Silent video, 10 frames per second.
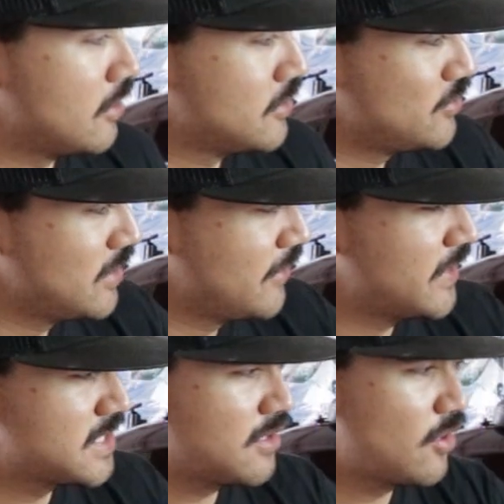onto
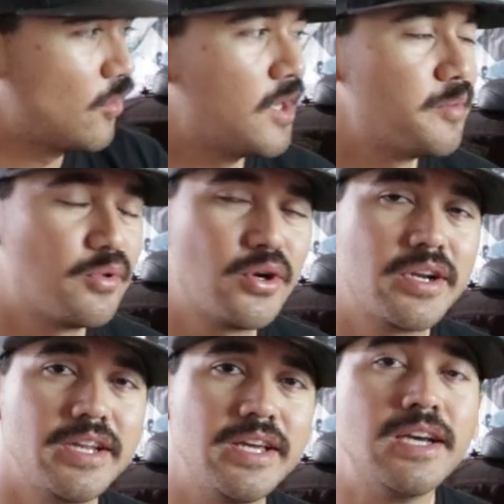FXLR Ron
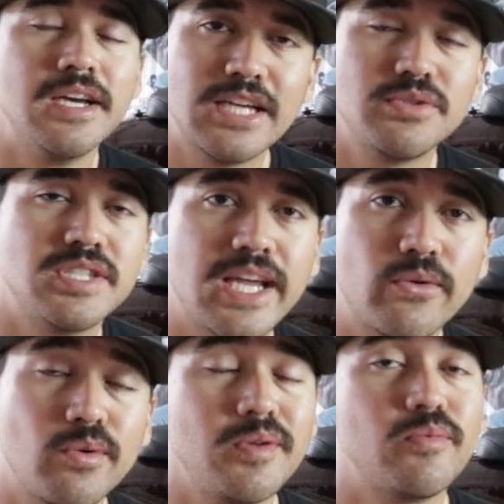Burgundy. As we stated,
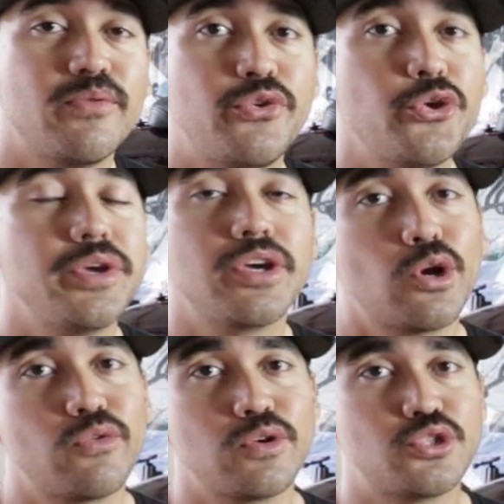we're gonna be reviewing over